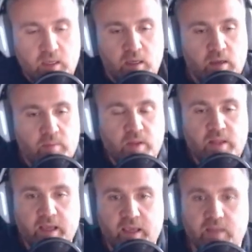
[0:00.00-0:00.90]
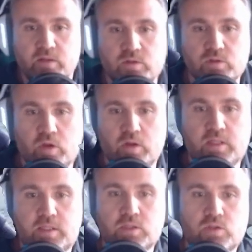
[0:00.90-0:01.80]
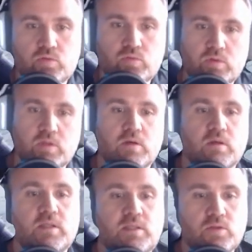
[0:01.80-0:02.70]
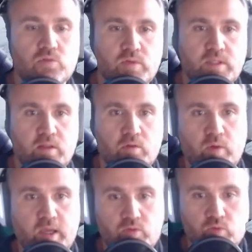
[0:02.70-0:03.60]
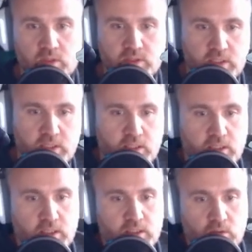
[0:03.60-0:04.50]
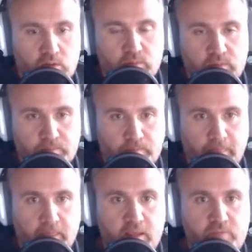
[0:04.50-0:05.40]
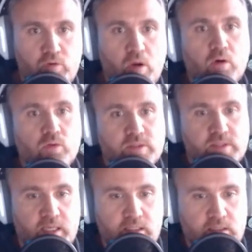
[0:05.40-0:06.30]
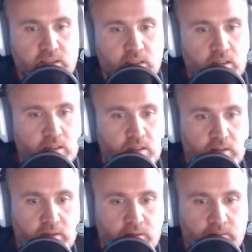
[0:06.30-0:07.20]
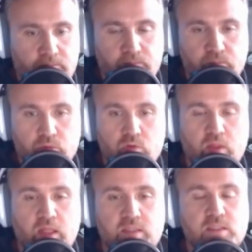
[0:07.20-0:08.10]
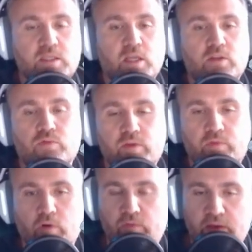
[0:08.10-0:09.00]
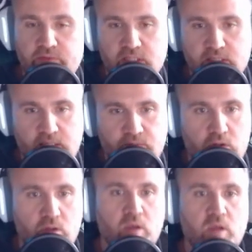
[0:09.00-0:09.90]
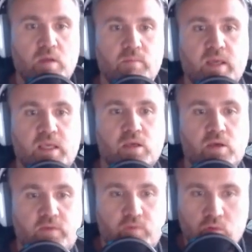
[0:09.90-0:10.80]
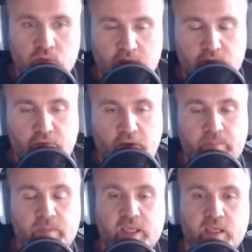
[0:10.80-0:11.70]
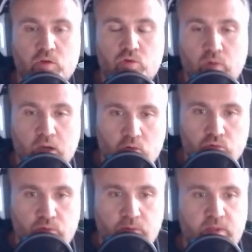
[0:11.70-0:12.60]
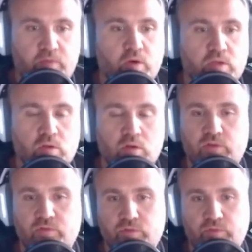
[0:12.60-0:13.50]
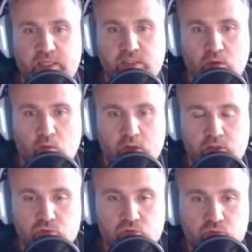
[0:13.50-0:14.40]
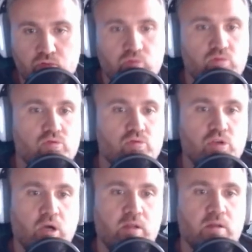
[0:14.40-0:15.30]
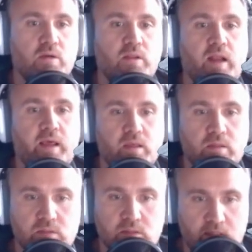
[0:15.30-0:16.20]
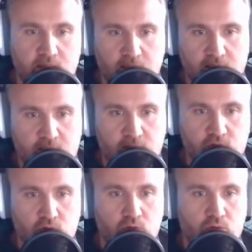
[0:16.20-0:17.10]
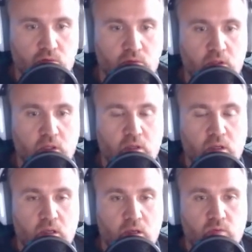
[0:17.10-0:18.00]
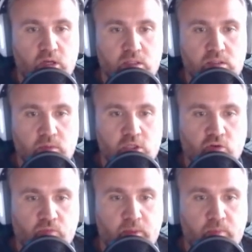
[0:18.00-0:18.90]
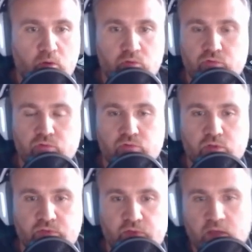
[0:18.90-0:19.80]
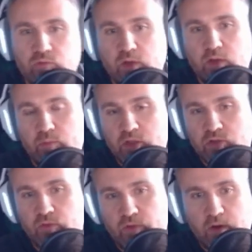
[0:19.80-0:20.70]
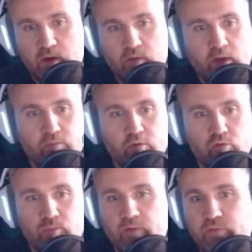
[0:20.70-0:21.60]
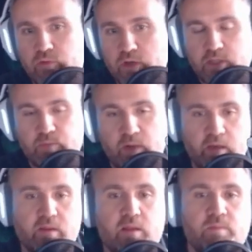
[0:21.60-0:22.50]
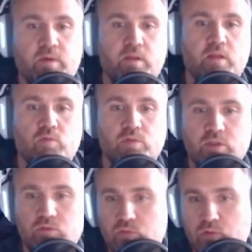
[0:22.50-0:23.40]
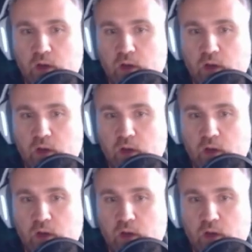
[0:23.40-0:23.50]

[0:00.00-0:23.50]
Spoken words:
but I can turn it into it and the way it works. So if you are on a state, that is Gen 3, 4, 5, 6, 7, if you don't have a farm, making a new account will be first a lot faster. What you should do, you should join an alliance that is active. So, we lost a bunch of people due to transfers. We have a group of Turkish players that wanted to